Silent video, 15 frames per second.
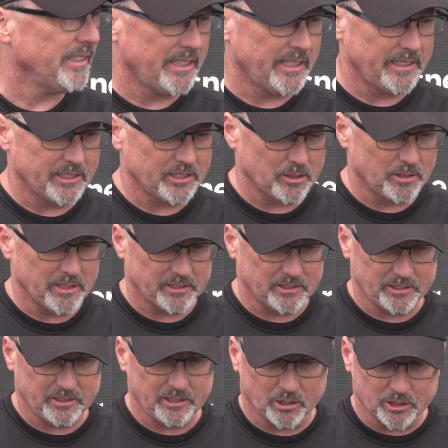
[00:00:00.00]
And it's
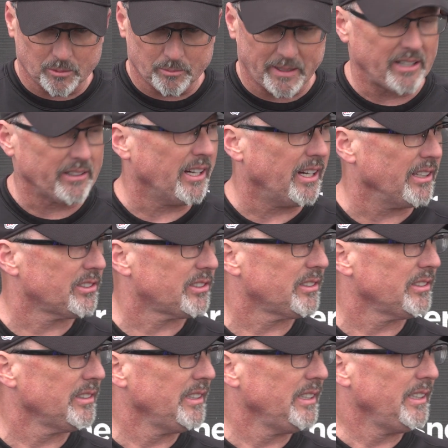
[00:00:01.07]
about us.